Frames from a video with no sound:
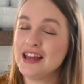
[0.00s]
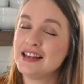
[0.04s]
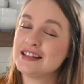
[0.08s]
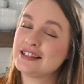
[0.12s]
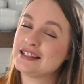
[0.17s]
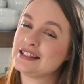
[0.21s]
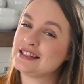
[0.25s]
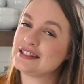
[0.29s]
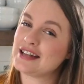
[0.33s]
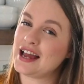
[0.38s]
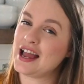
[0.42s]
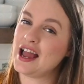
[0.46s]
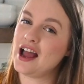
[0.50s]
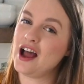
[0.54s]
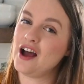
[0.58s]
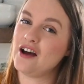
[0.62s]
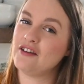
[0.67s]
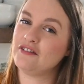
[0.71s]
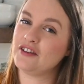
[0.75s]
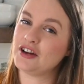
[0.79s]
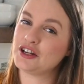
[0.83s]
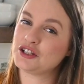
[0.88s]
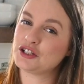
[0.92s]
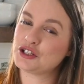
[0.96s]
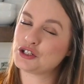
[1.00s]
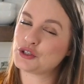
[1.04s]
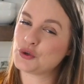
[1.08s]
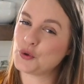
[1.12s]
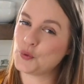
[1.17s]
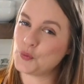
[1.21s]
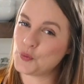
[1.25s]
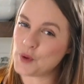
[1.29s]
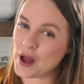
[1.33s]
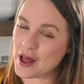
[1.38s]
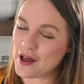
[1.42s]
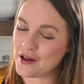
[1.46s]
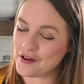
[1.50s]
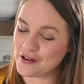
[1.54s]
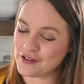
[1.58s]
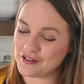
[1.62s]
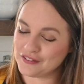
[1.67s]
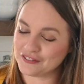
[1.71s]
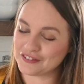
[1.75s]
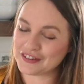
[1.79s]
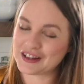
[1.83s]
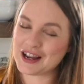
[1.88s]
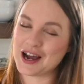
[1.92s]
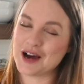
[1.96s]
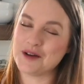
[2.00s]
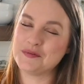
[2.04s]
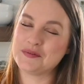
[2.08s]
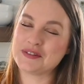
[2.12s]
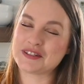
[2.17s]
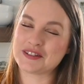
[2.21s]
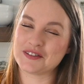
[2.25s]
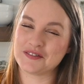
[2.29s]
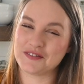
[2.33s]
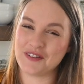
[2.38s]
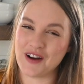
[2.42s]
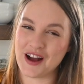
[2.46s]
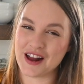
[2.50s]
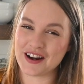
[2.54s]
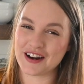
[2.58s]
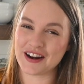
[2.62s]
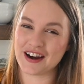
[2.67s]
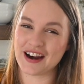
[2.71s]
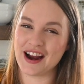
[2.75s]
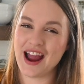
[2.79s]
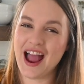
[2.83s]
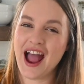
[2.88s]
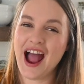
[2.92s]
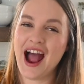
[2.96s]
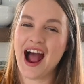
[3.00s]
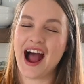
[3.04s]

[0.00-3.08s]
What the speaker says: Since I have 12 cups of water,